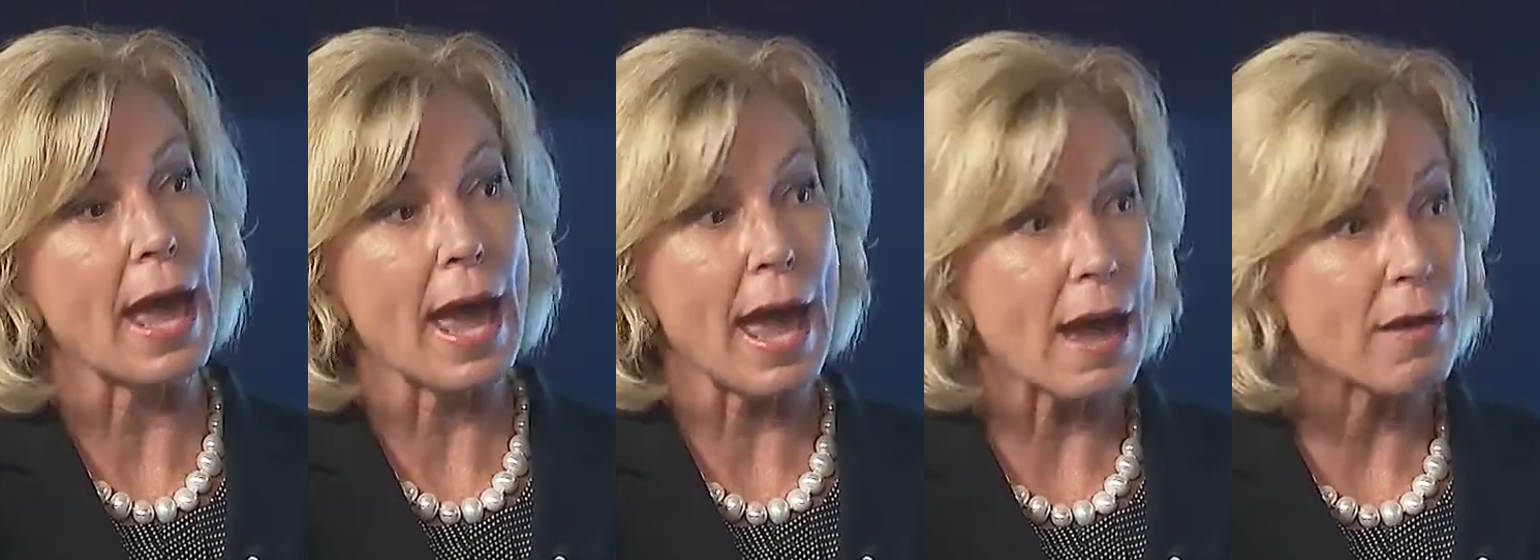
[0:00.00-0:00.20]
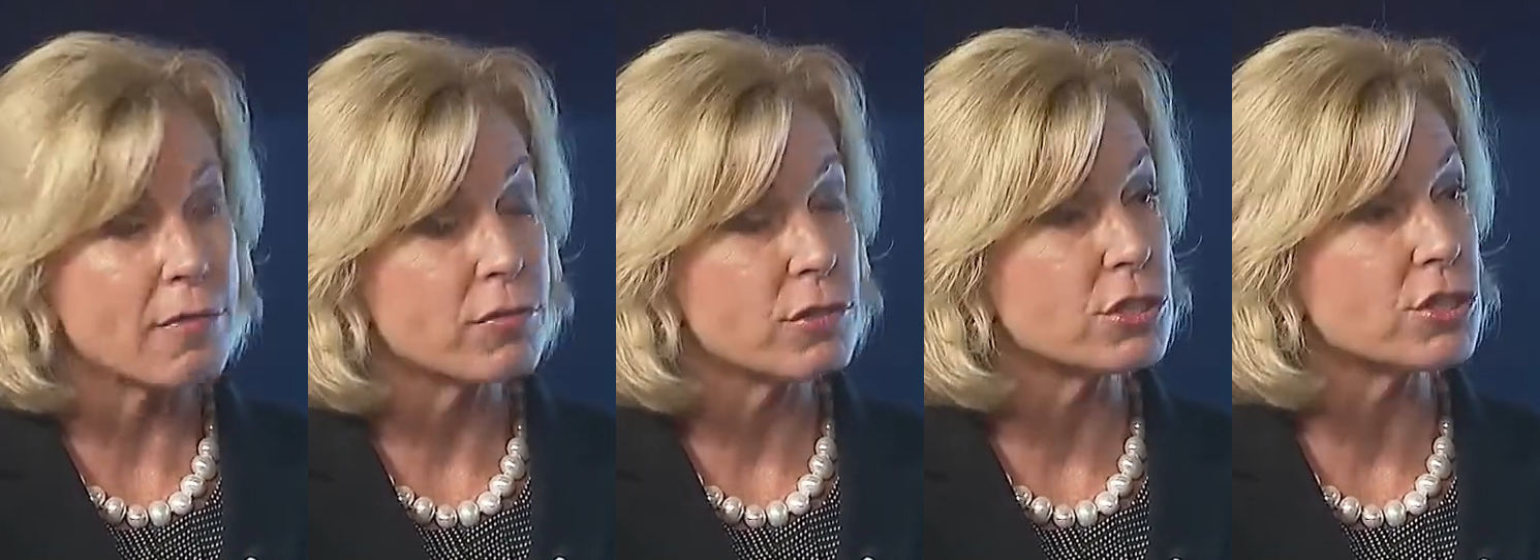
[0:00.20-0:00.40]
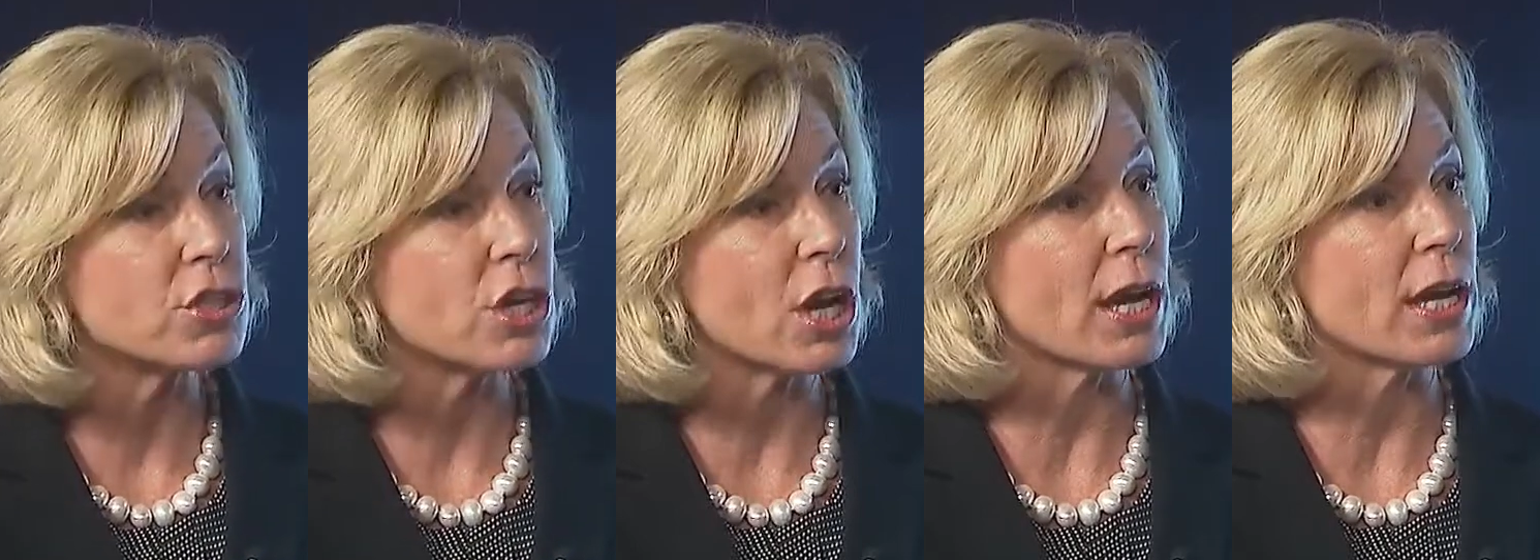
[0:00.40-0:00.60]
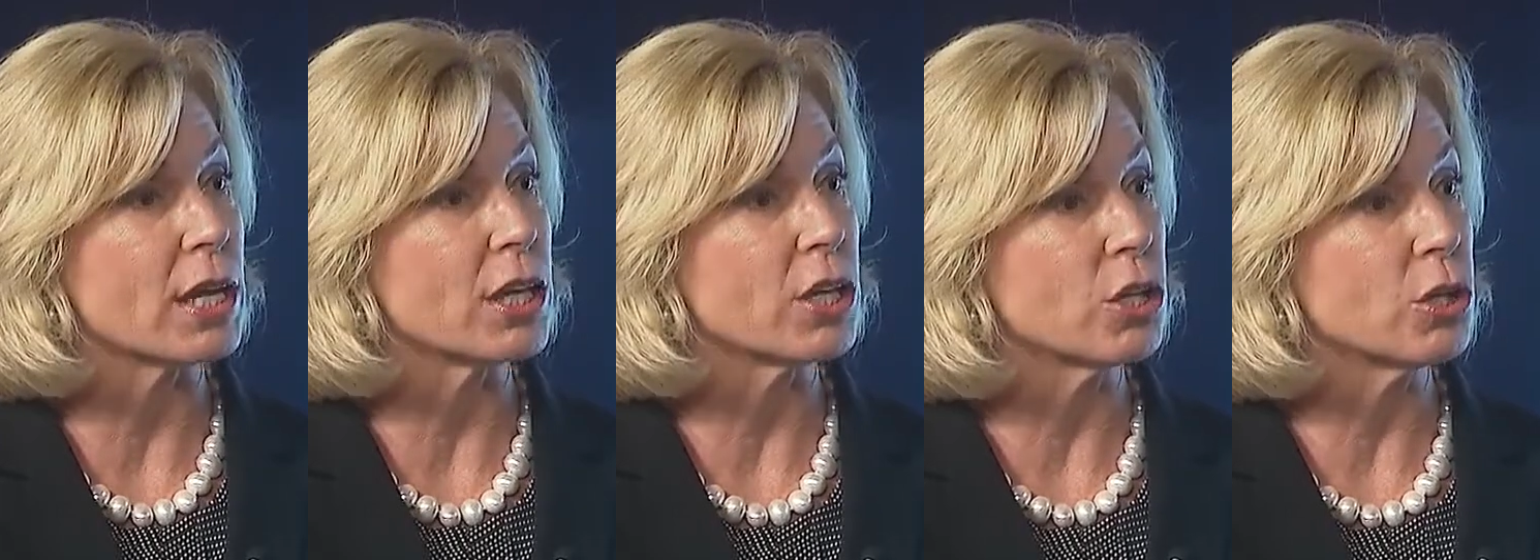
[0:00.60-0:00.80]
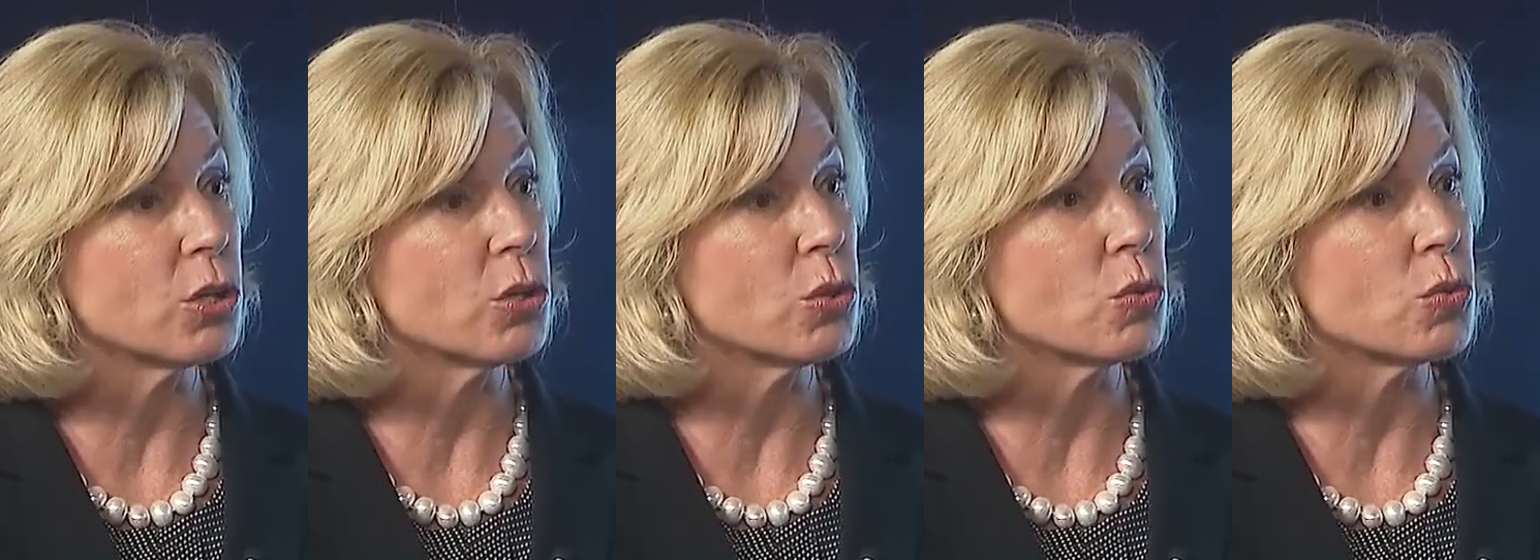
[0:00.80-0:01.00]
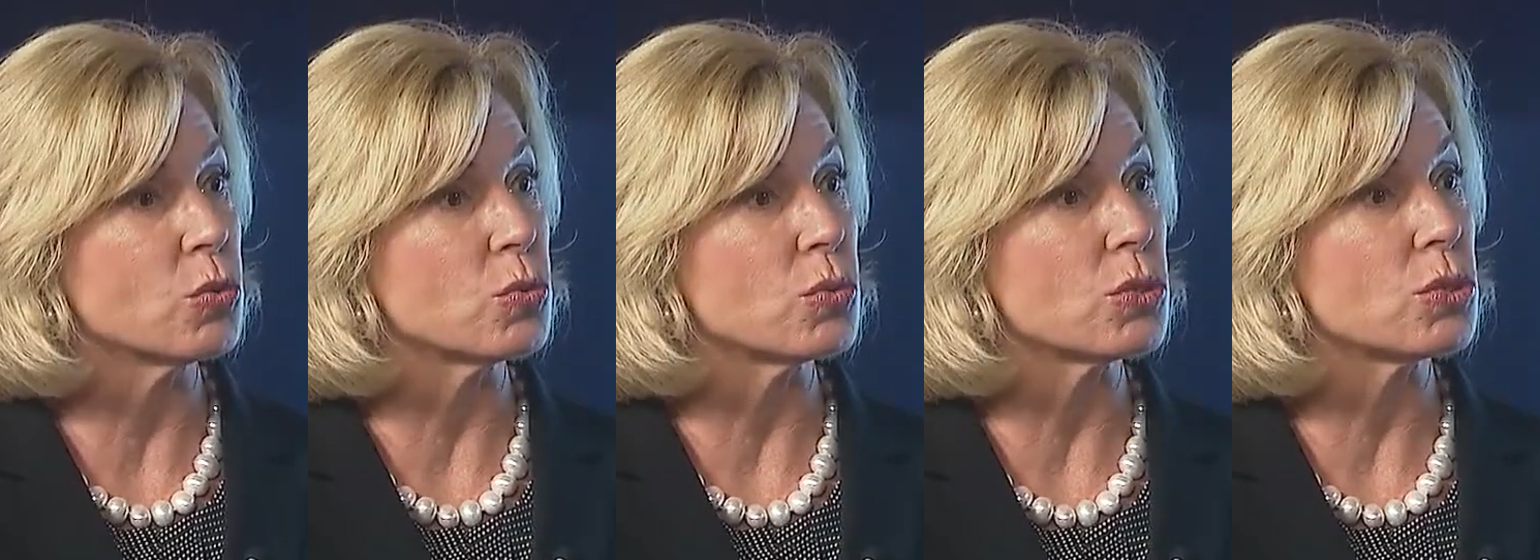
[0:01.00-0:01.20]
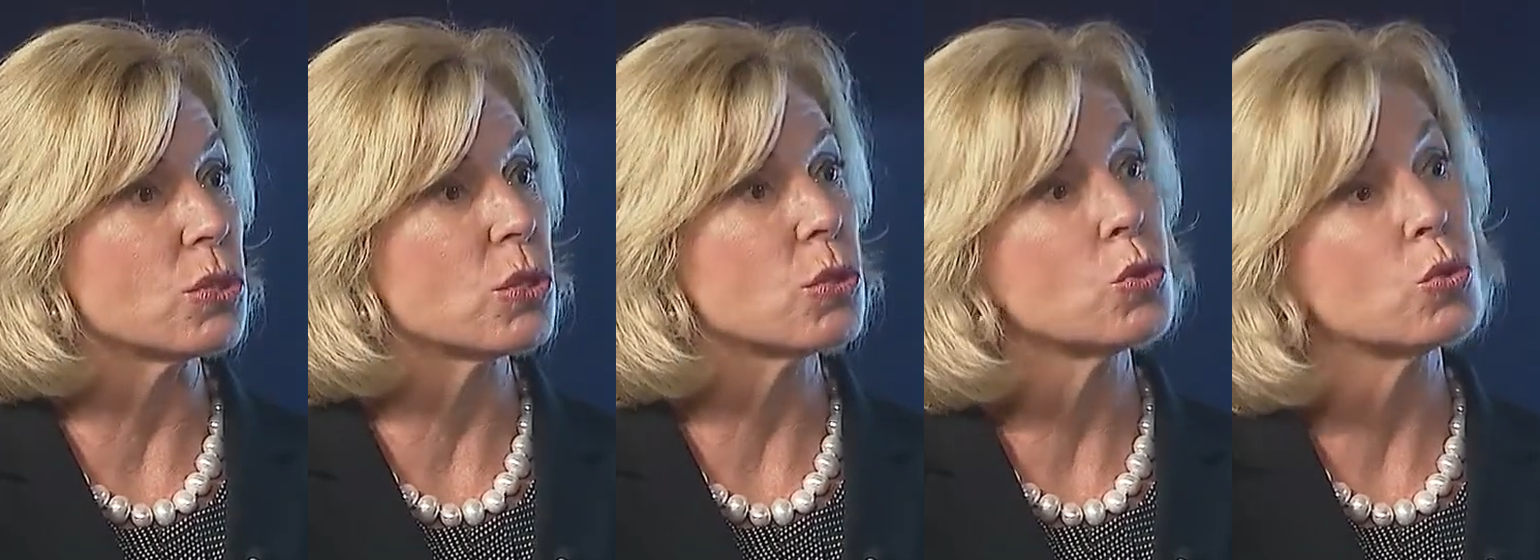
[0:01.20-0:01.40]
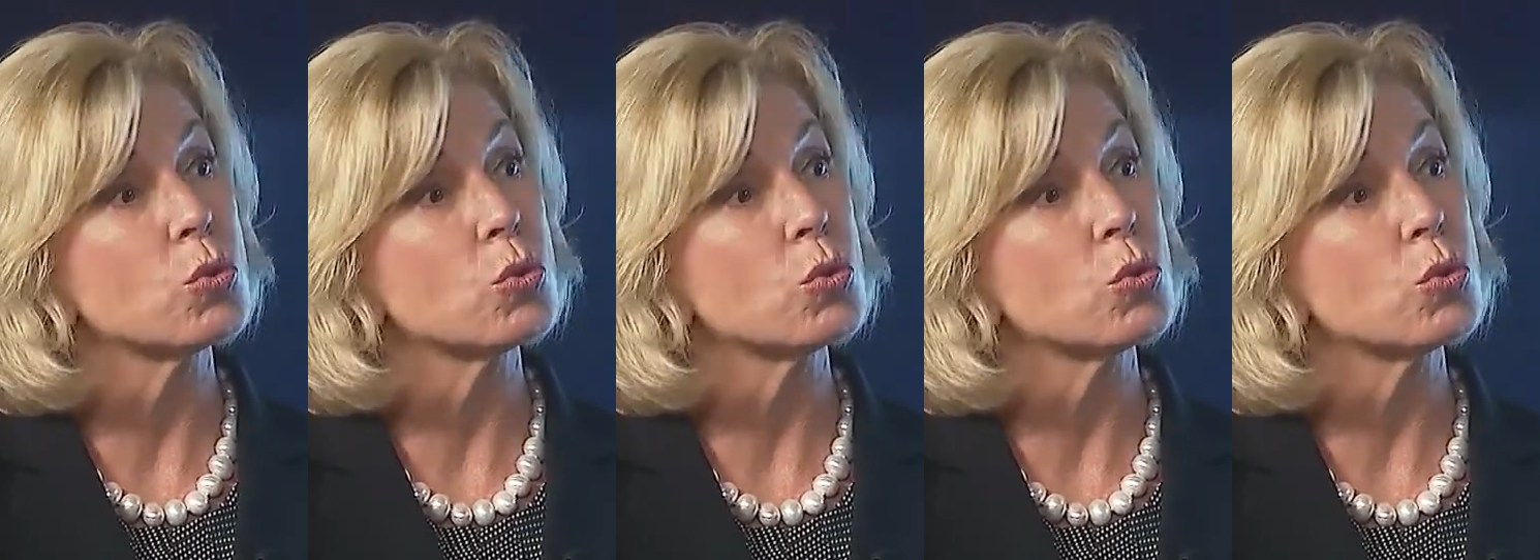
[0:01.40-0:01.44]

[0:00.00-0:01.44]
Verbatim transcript: average IQs